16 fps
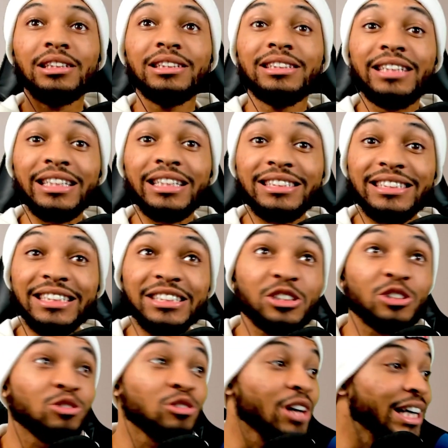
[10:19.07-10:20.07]
This is
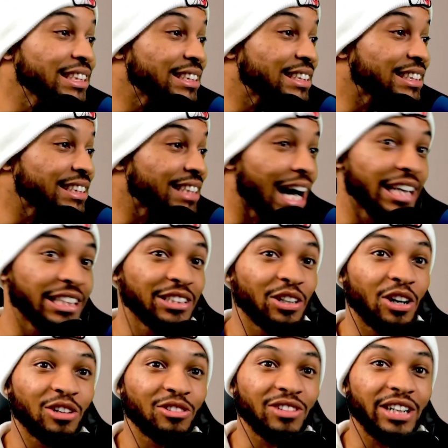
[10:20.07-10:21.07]
crazy
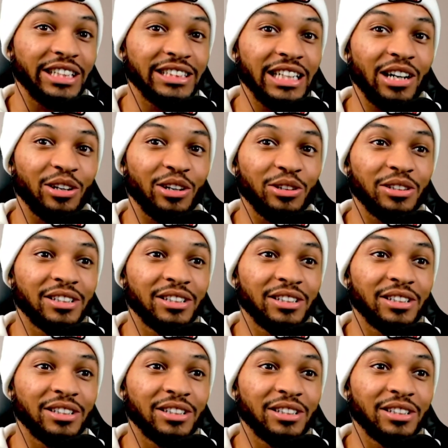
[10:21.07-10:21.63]
dialogue right now.